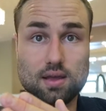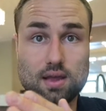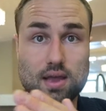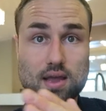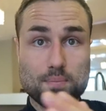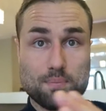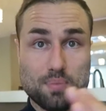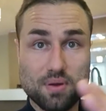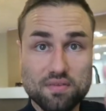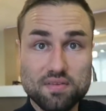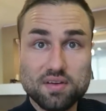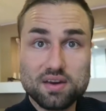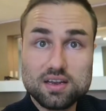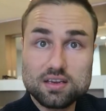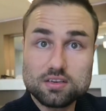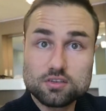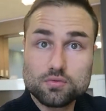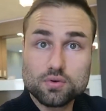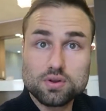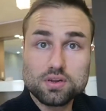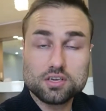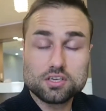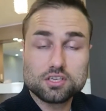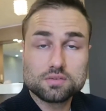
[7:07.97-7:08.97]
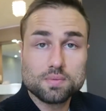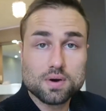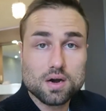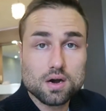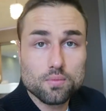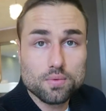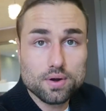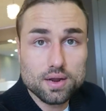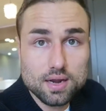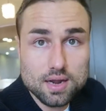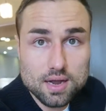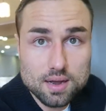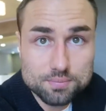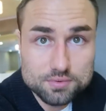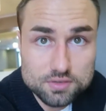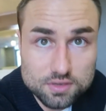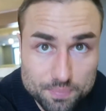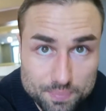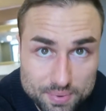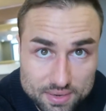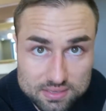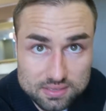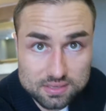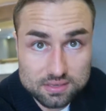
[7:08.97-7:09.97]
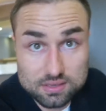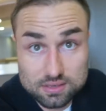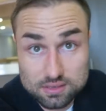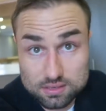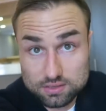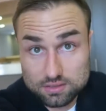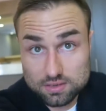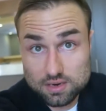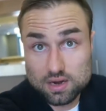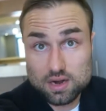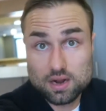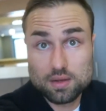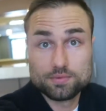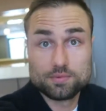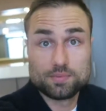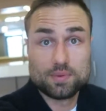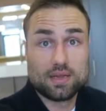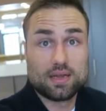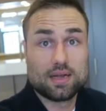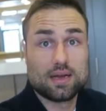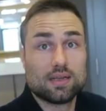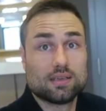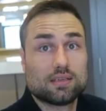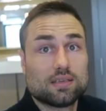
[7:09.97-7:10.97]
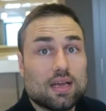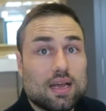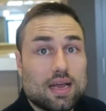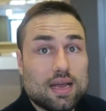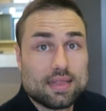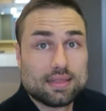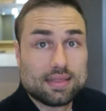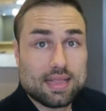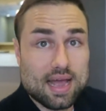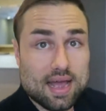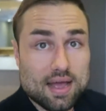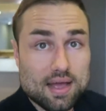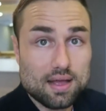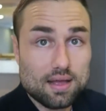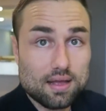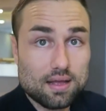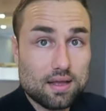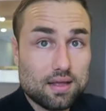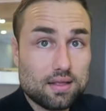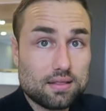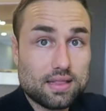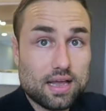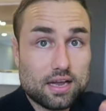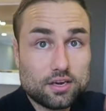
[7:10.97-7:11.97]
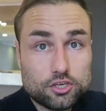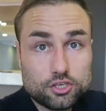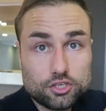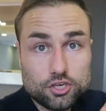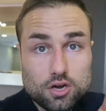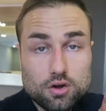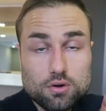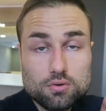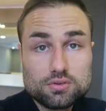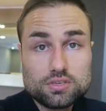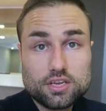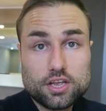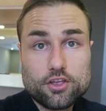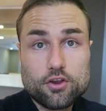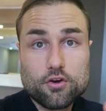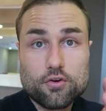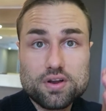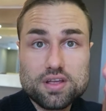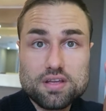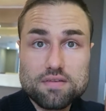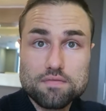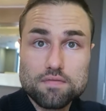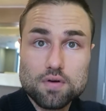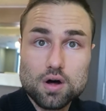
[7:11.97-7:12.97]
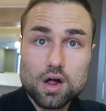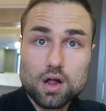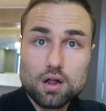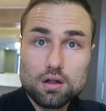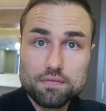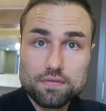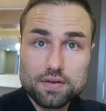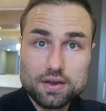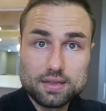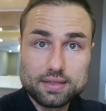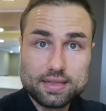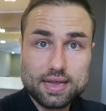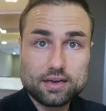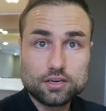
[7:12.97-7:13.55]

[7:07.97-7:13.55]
And pivoting is really smart when it comes to business and startups, because that shows that you're evolving.